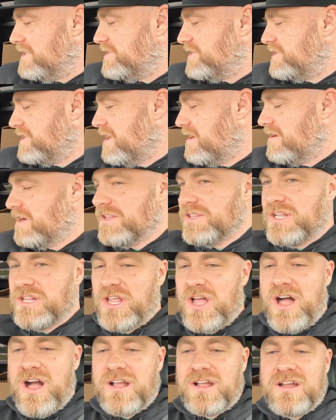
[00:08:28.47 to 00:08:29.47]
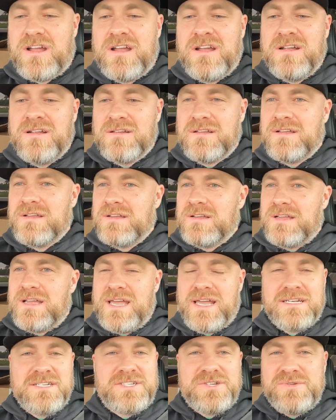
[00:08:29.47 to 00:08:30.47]
hit start on the logger
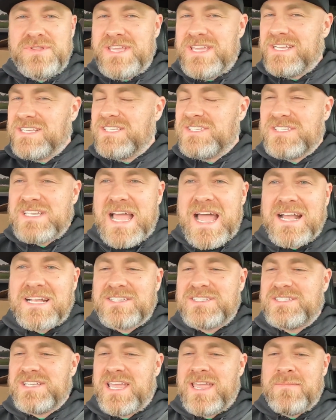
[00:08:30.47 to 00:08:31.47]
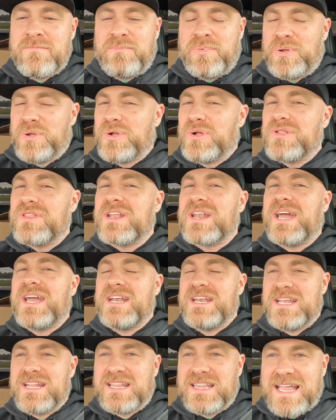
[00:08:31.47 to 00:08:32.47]
and do the exact same pull that
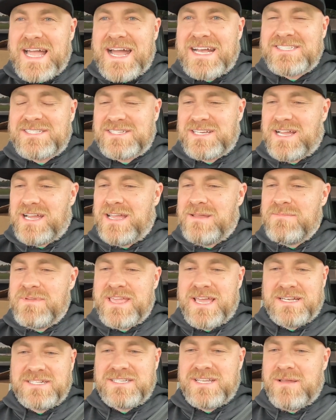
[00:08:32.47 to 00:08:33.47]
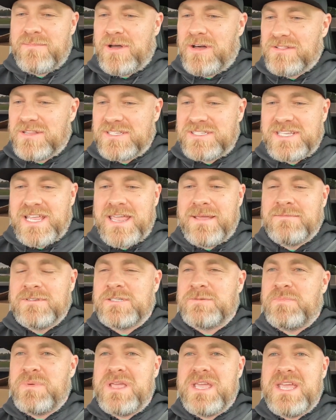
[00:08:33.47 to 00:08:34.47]
I did last time. Get to about the same
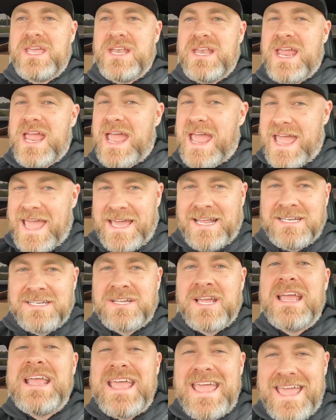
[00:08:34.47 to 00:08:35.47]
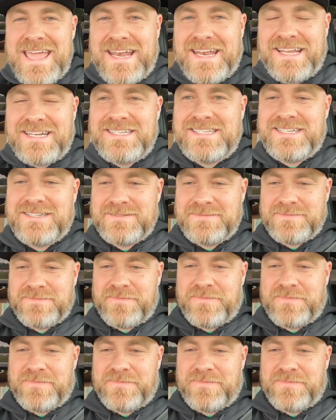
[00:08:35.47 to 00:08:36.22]
speed and hit it.